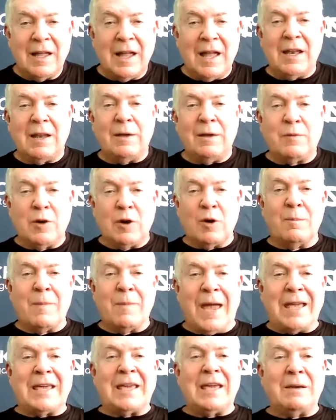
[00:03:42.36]
And if you're
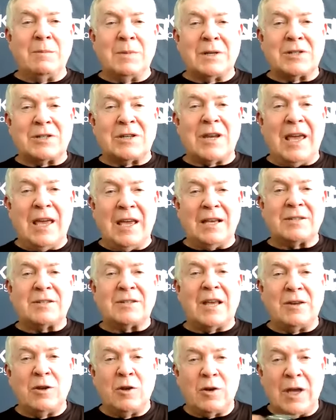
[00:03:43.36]
making mistakes
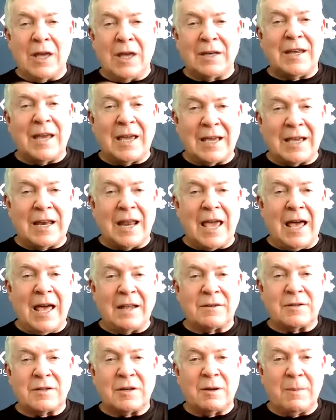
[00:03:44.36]
and you get taken
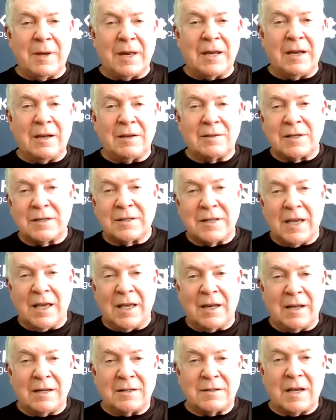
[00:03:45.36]
out and somebody else is
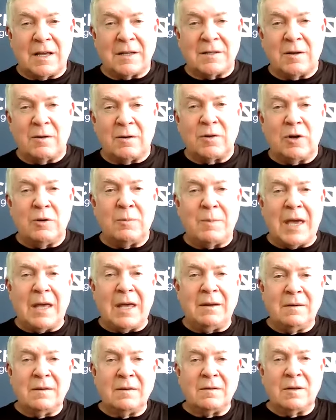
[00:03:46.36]
in, that's on you,
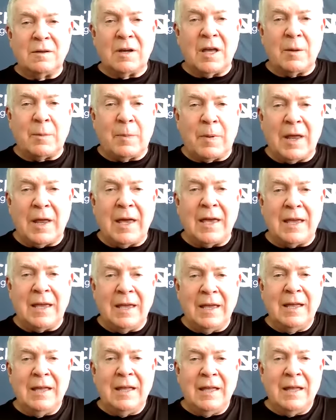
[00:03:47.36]
man. You got to play.
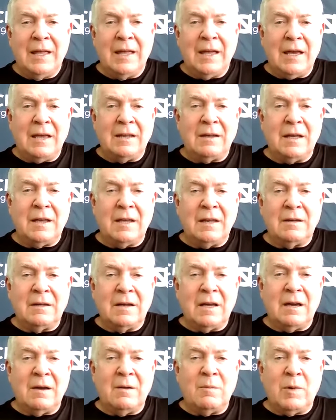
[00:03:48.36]
And
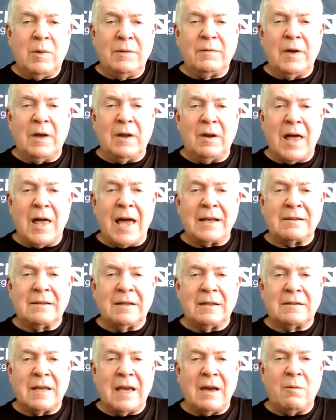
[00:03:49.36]
we feel like
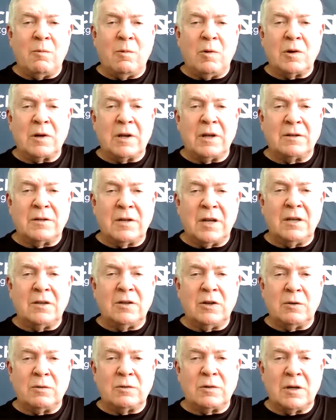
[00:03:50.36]
that will
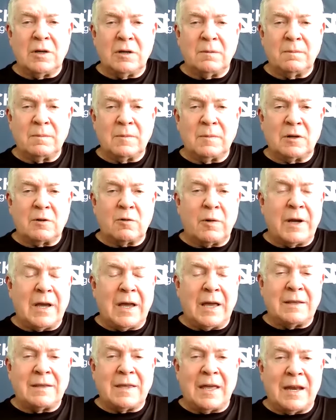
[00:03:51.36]
continue to
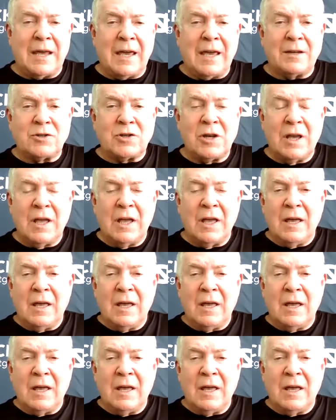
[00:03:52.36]
create that edge.